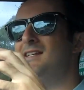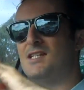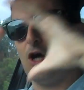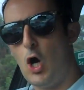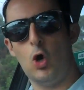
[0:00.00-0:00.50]

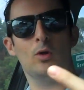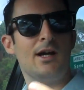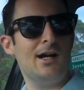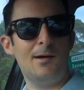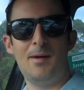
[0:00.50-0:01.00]
is the whole
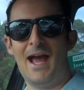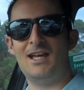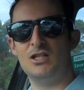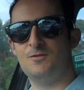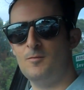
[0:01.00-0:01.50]
car
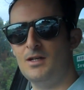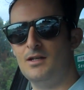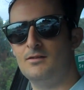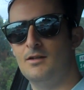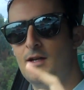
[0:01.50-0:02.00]
package for me,
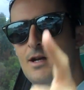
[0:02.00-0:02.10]
and